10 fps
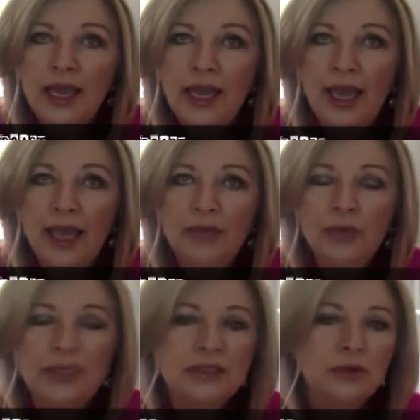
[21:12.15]
And
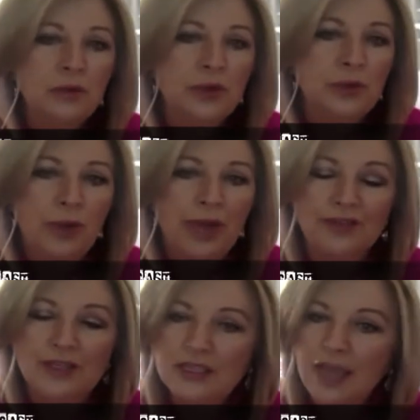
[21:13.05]
we, we at
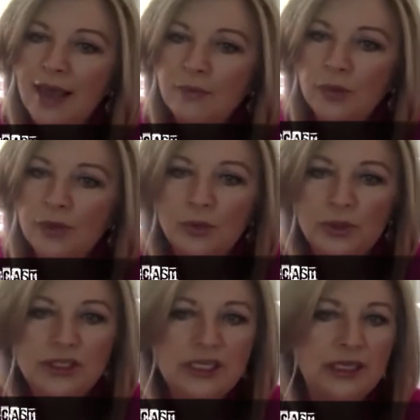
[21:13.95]
the time we
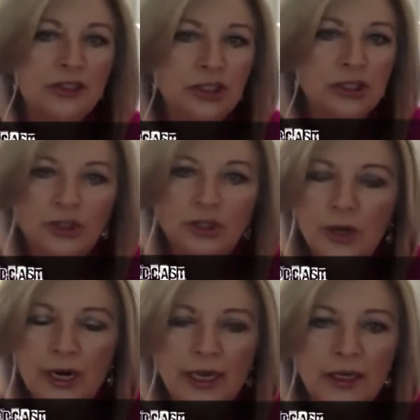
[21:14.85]
would teach and
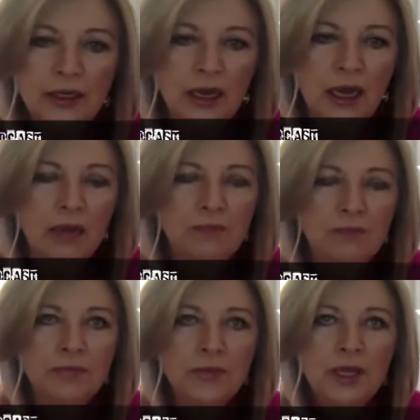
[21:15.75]
train um,
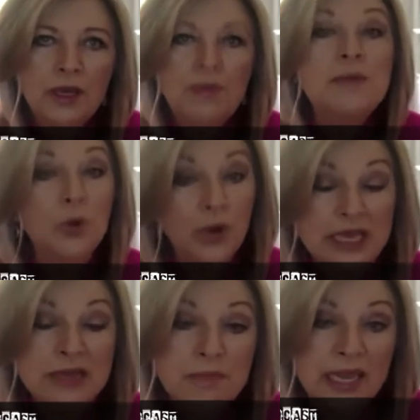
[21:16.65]
people
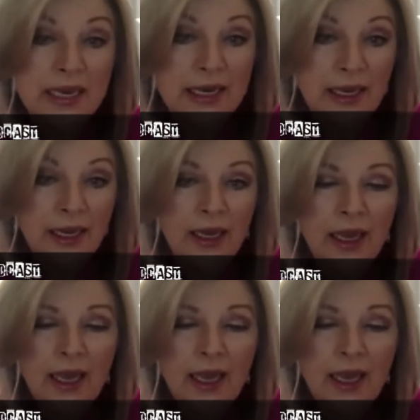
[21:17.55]
in media.